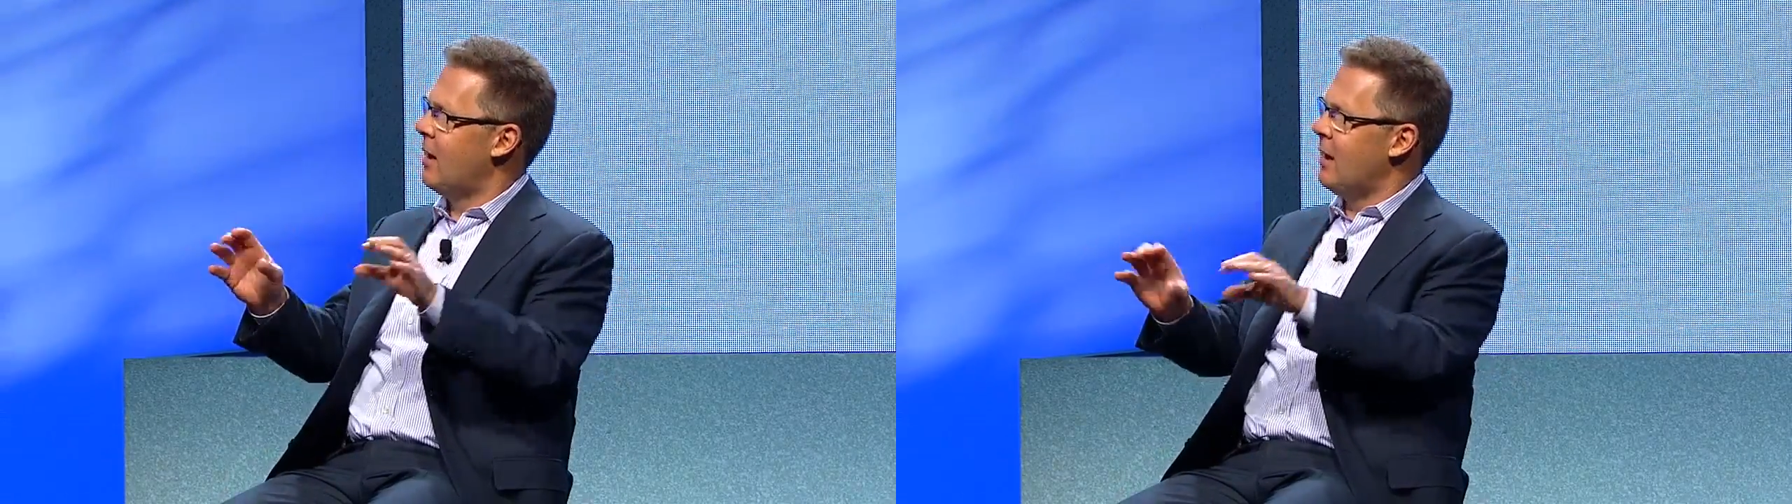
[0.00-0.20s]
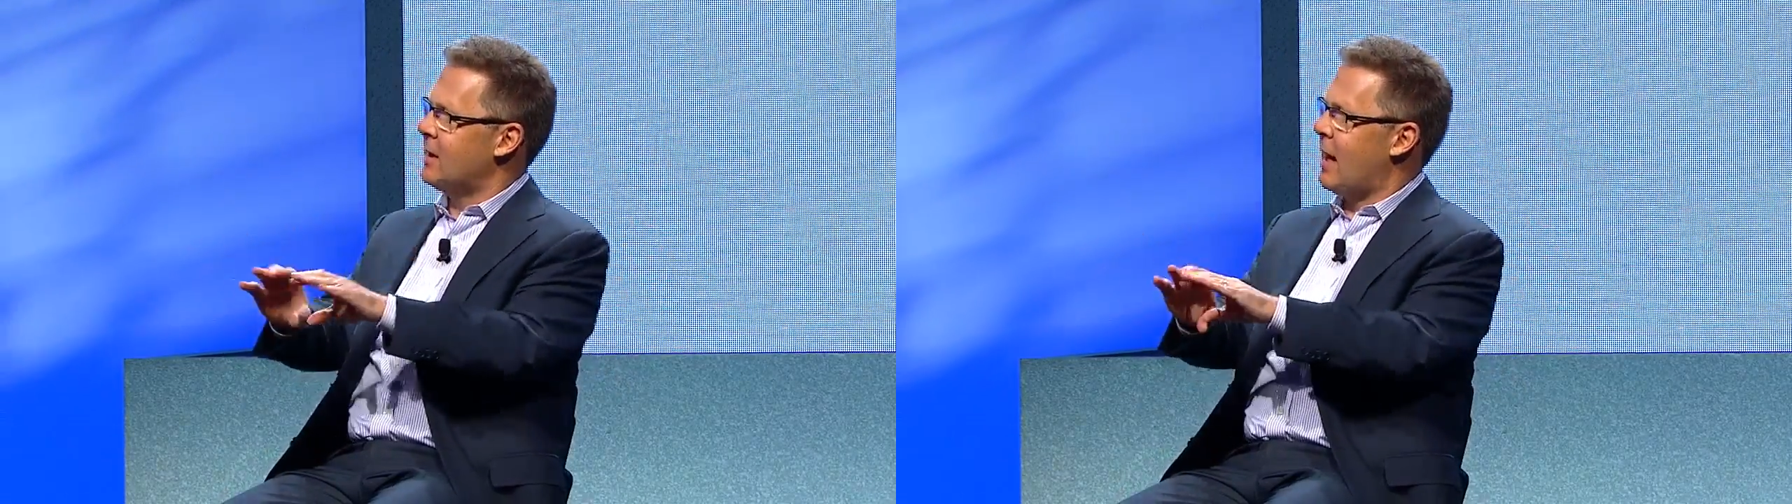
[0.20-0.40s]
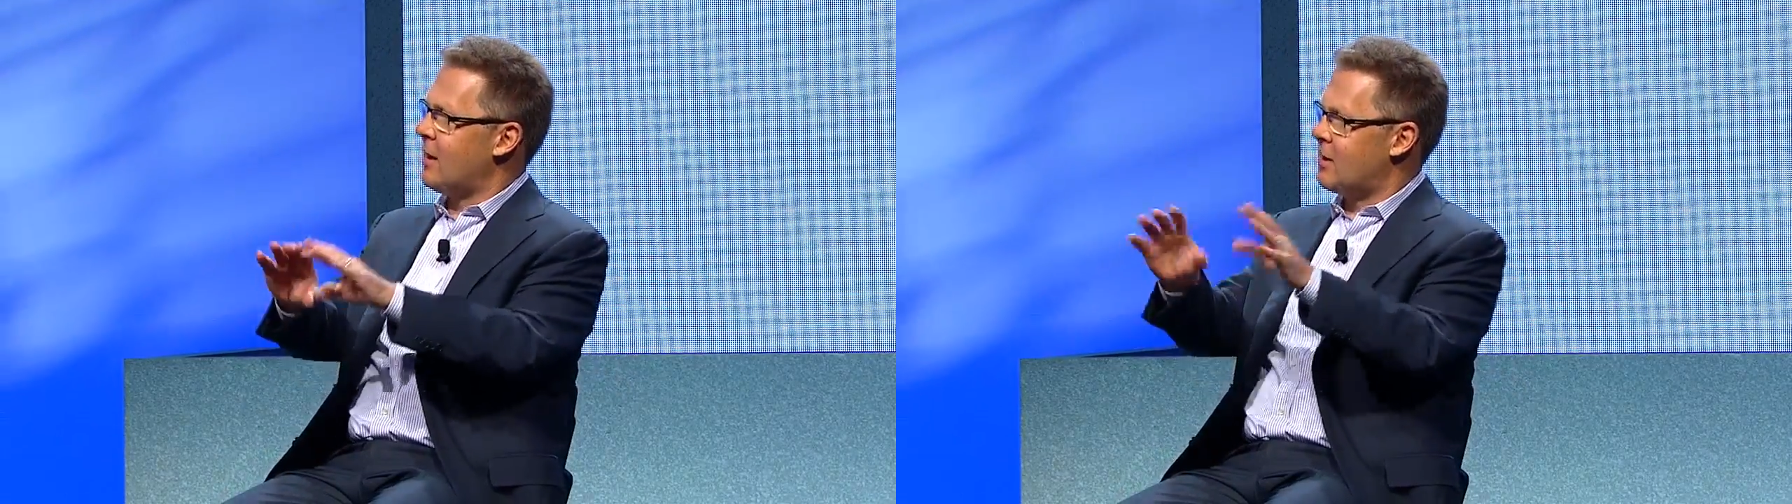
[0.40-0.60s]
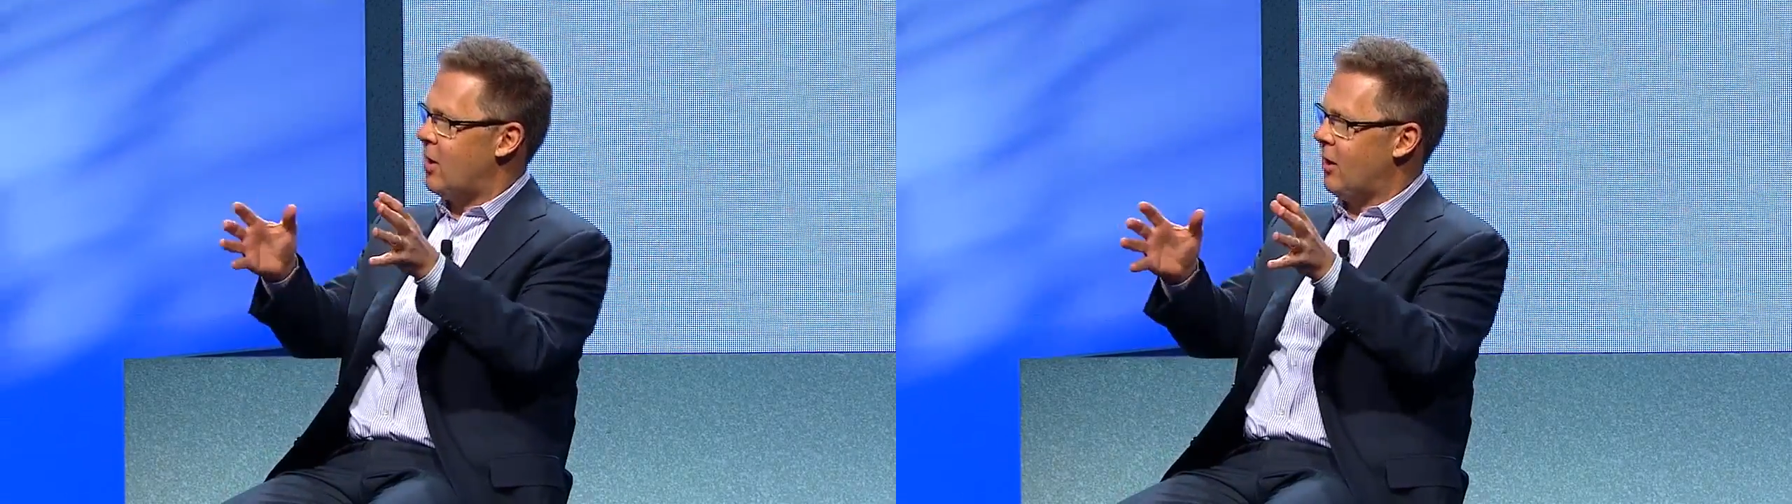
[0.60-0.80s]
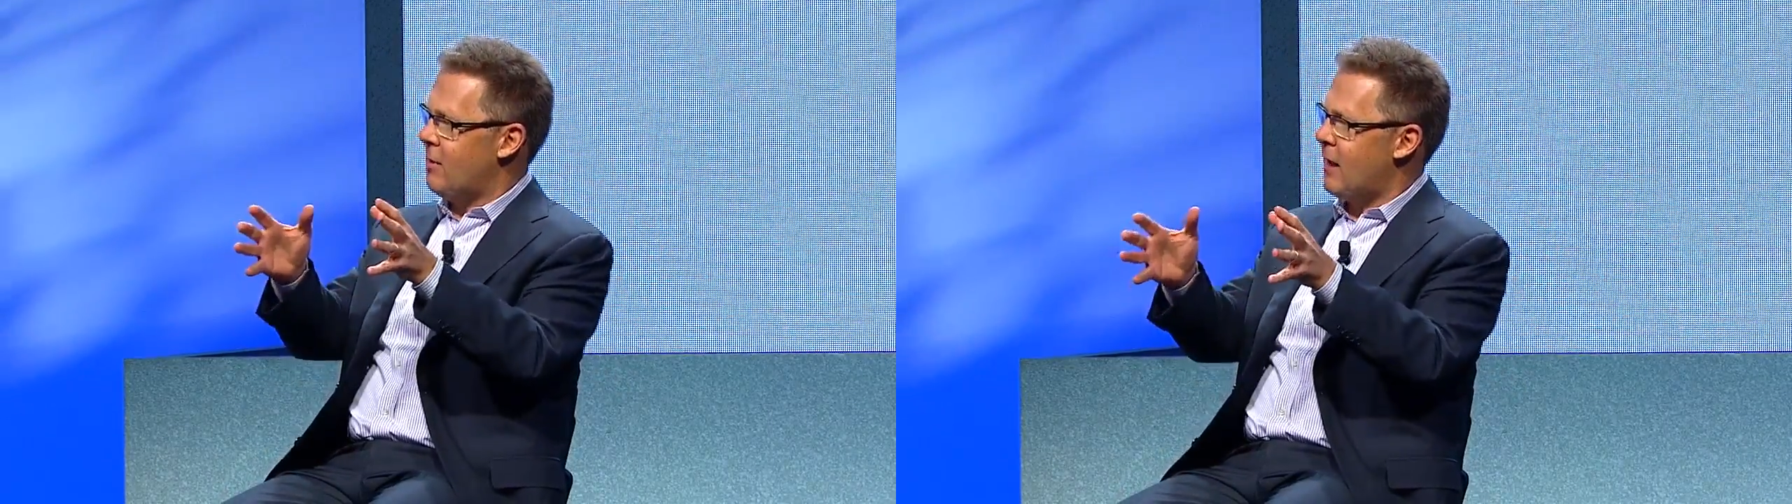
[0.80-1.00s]
is
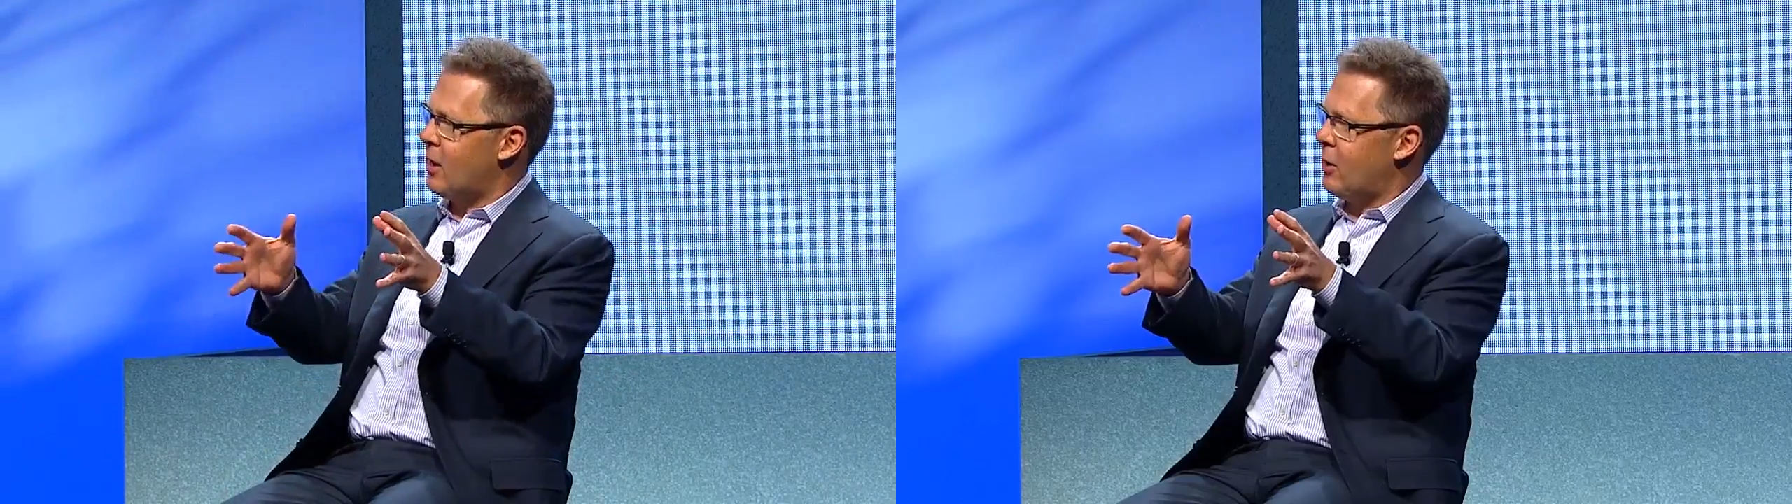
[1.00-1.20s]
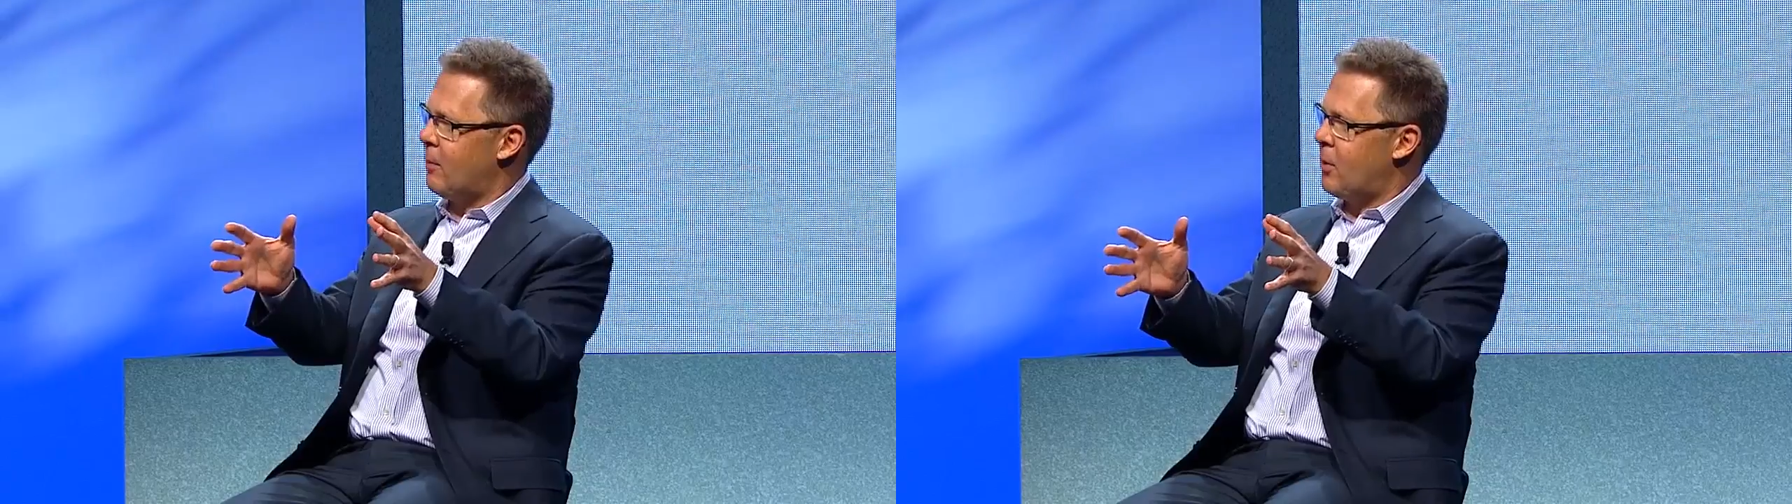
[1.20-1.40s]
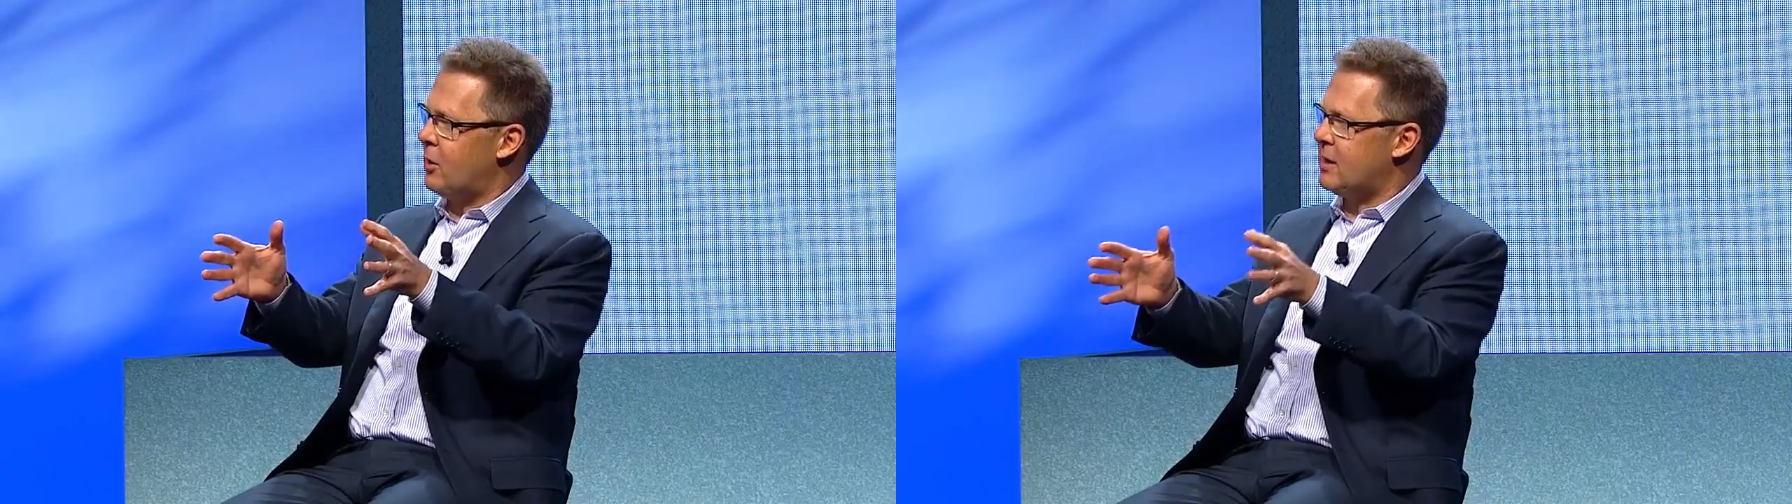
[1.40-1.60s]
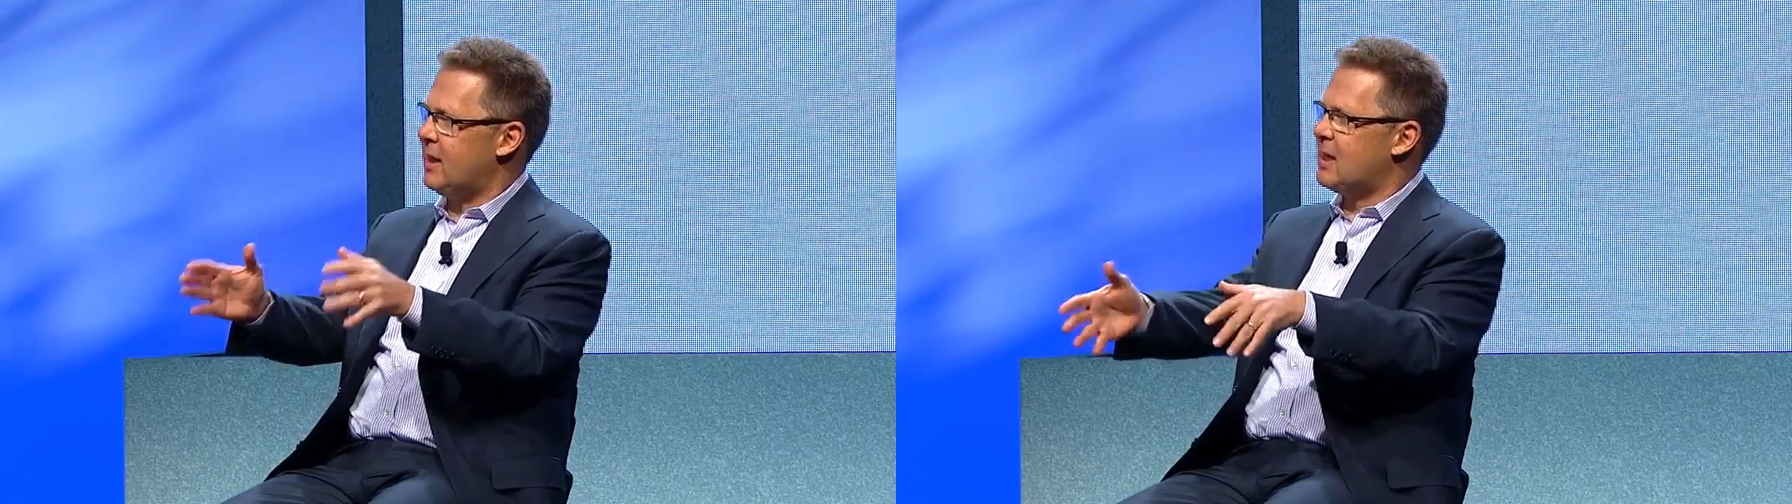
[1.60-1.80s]
outside of their main credit policy,